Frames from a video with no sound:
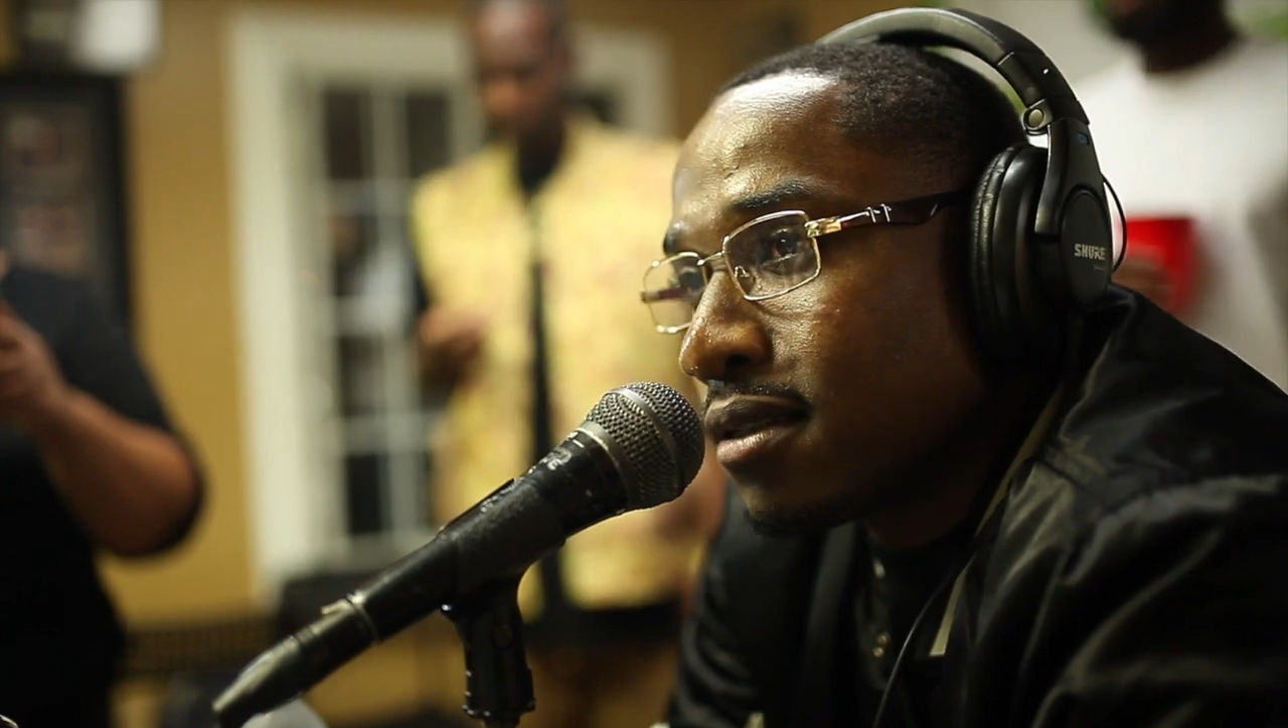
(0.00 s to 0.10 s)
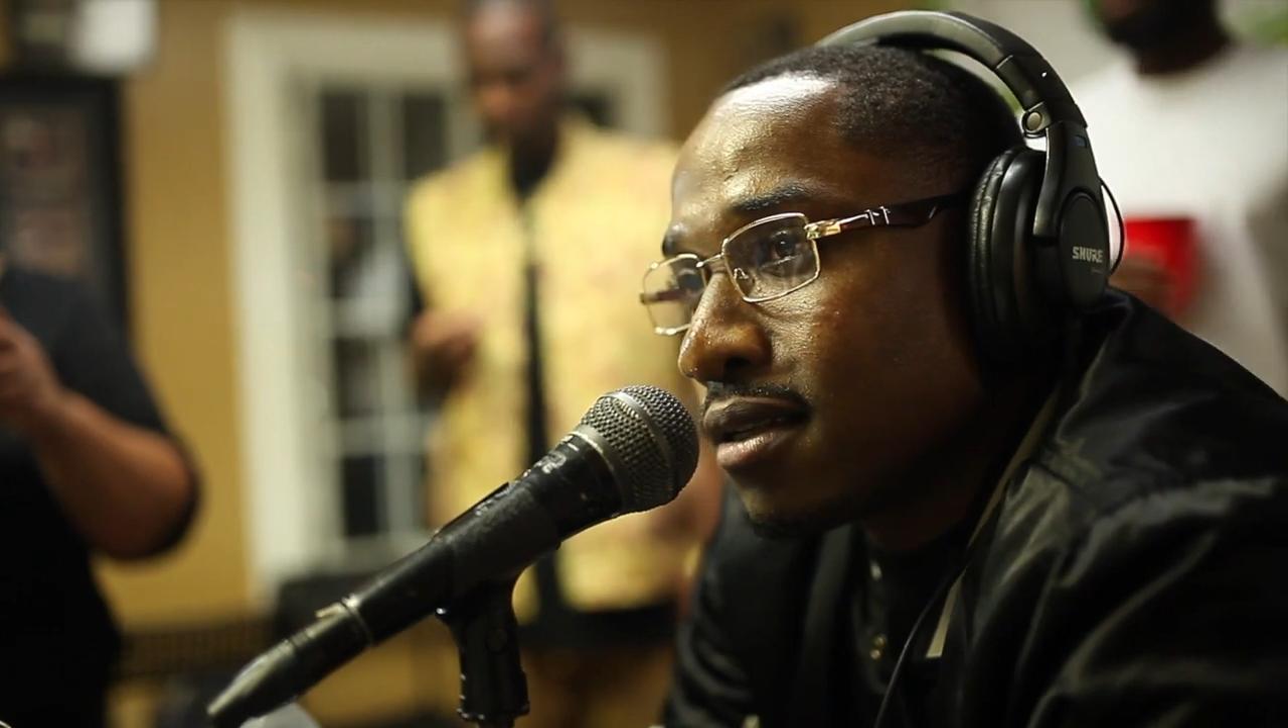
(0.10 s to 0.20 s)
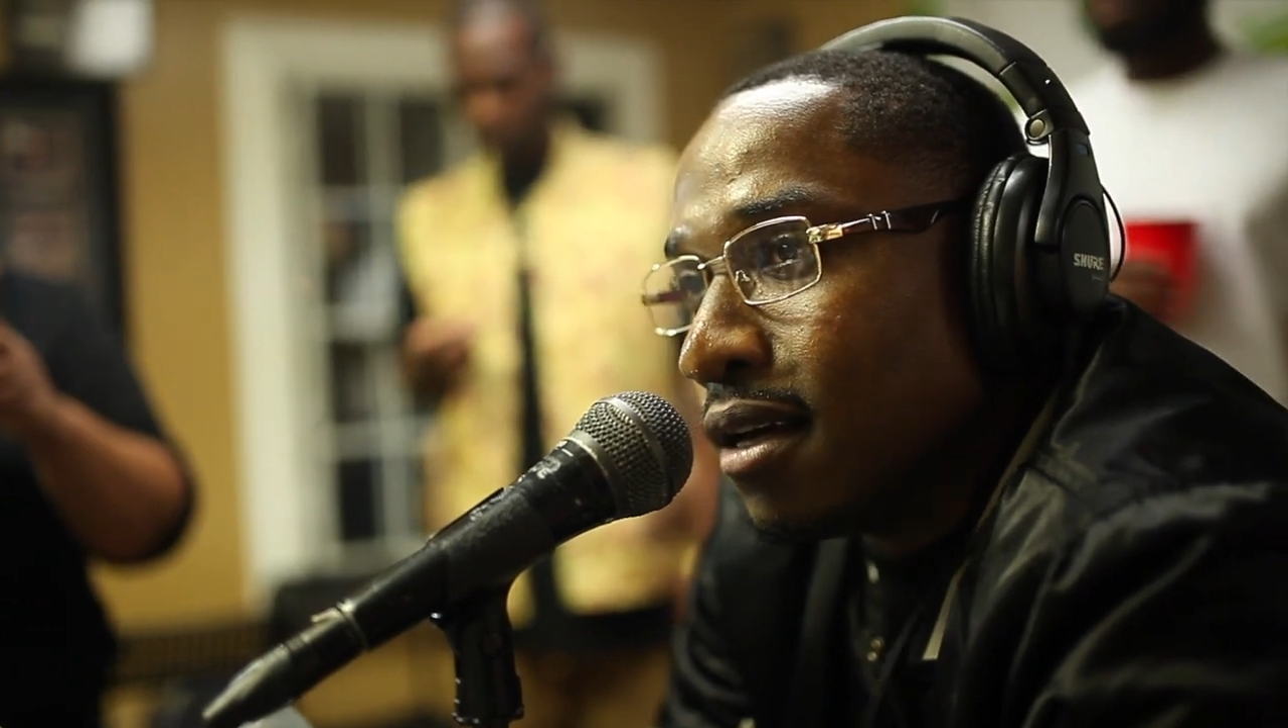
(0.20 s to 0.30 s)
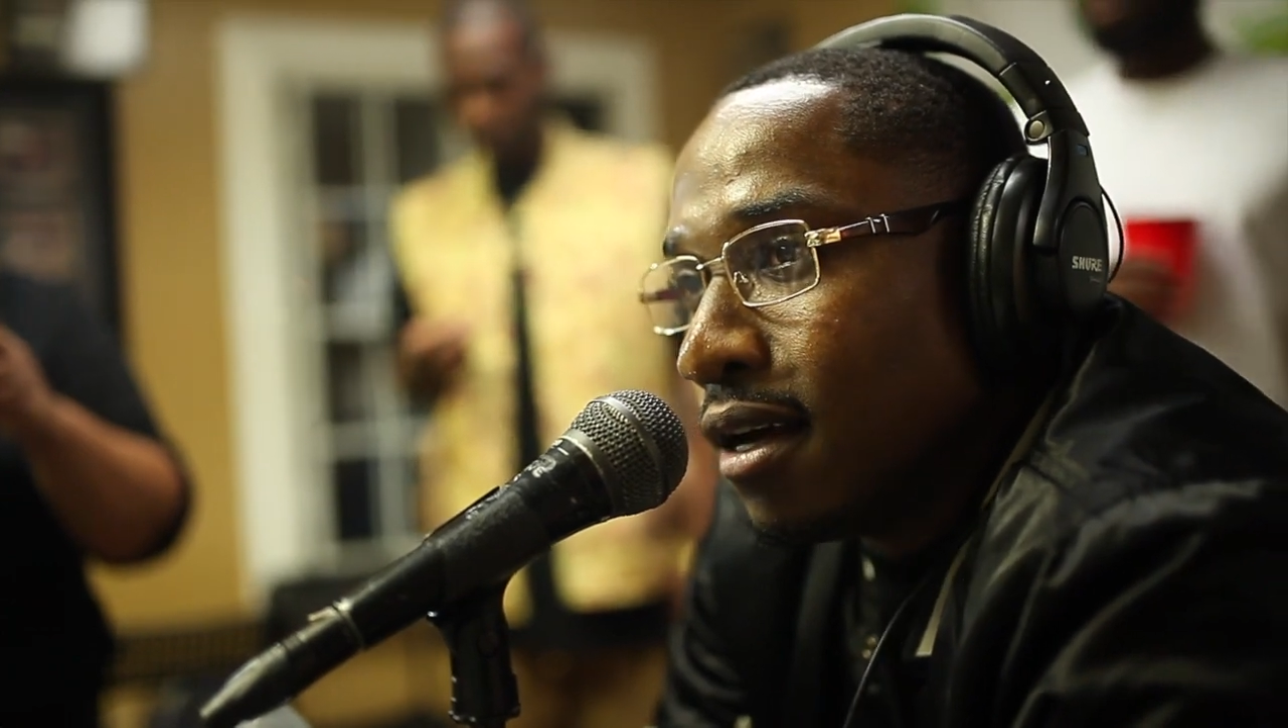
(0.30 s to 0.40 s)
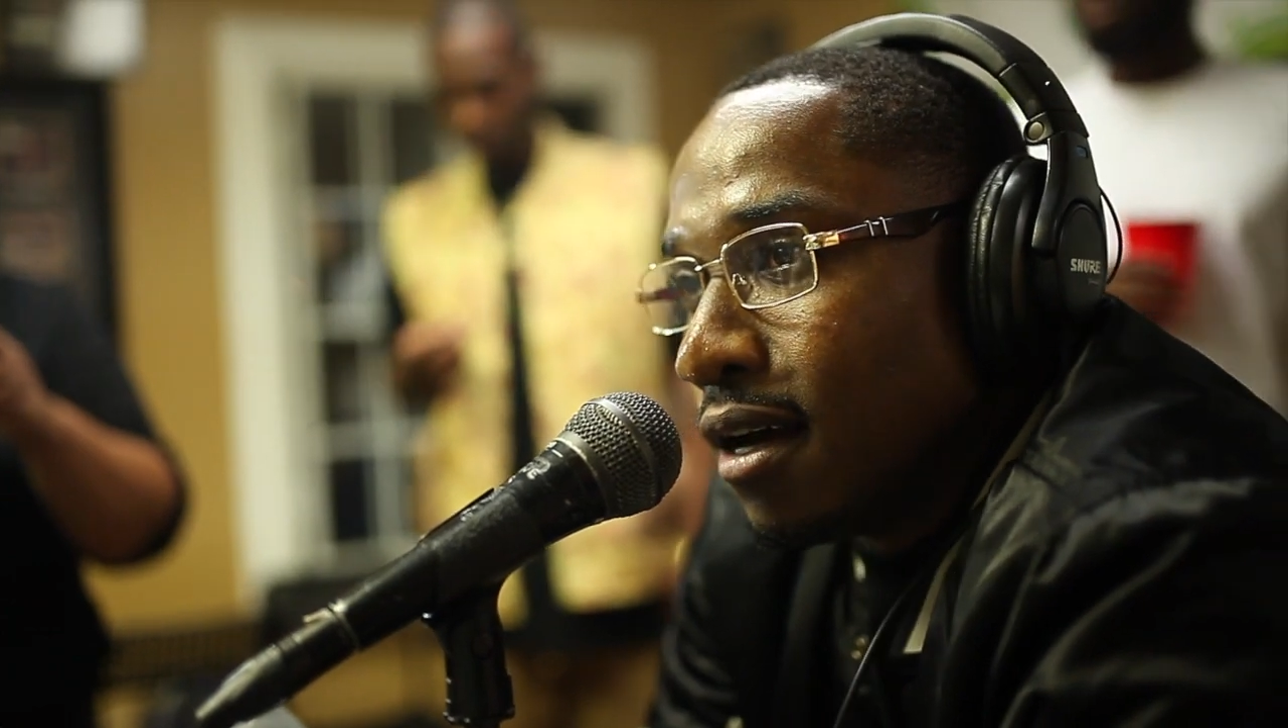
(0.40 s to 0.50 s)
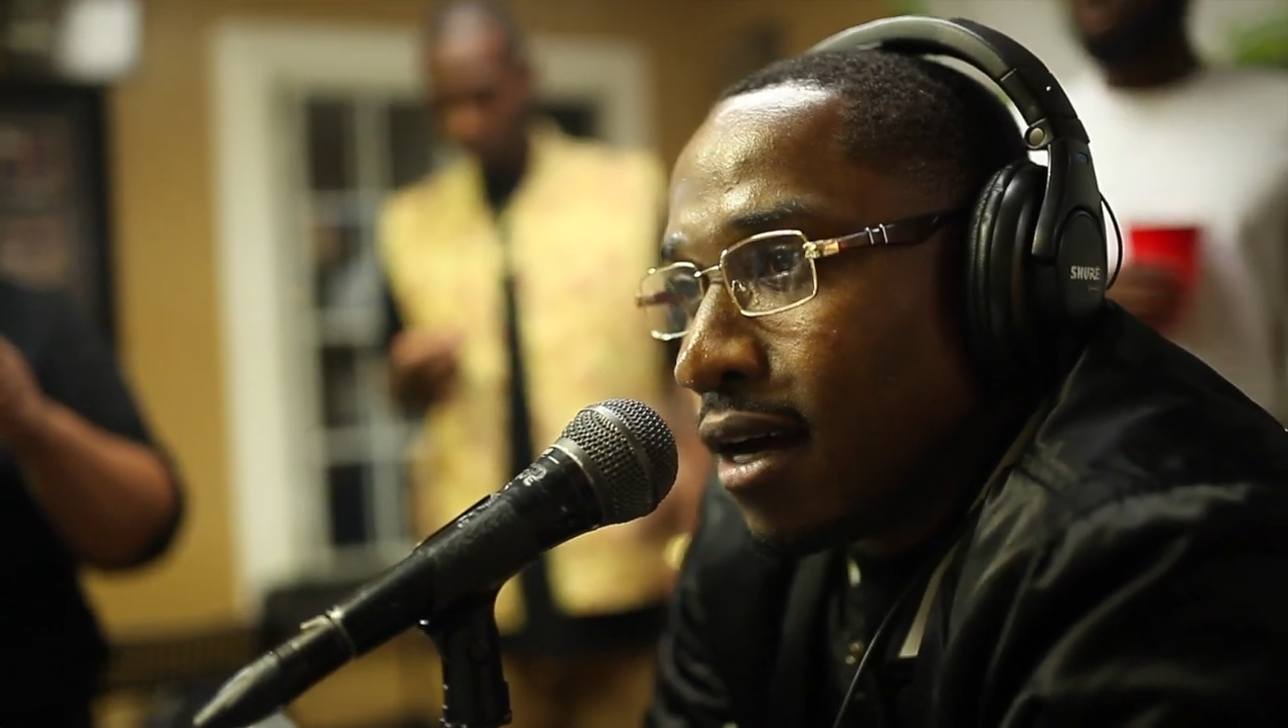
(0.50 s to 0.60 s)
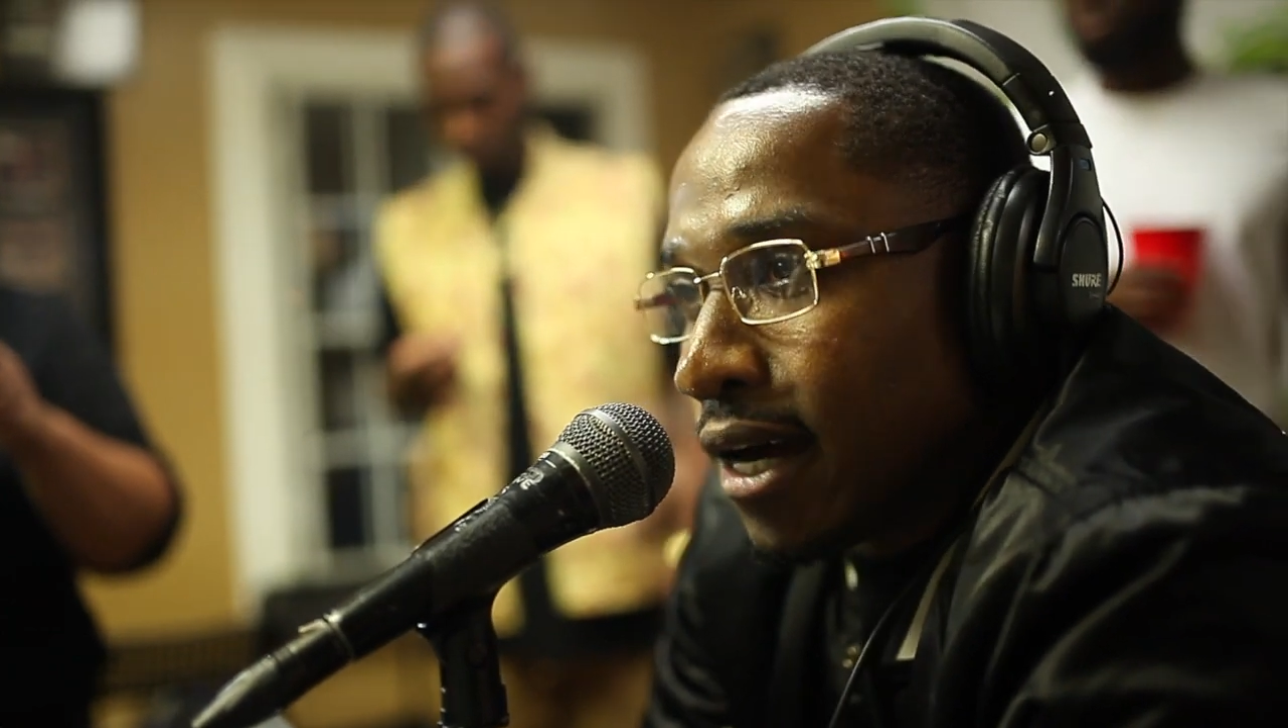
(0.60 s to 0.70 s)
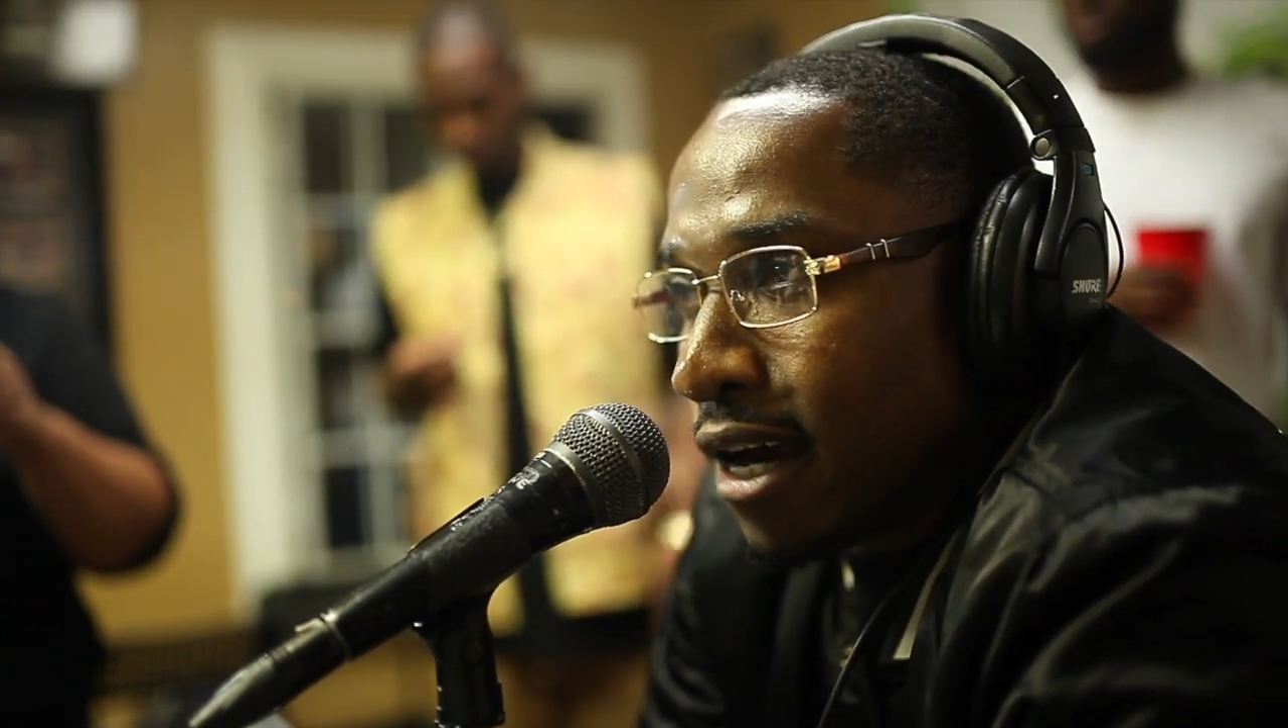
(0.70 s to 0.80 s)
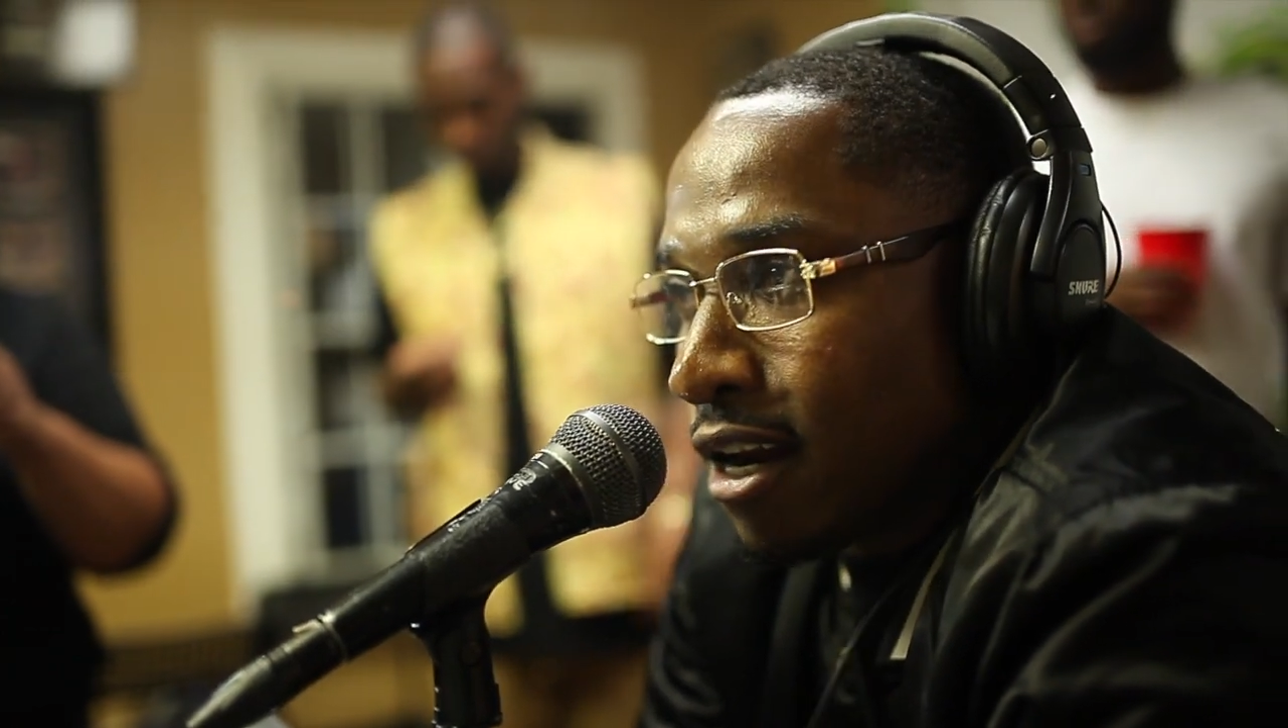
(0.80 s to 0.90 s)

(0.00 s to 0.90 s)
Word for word: I got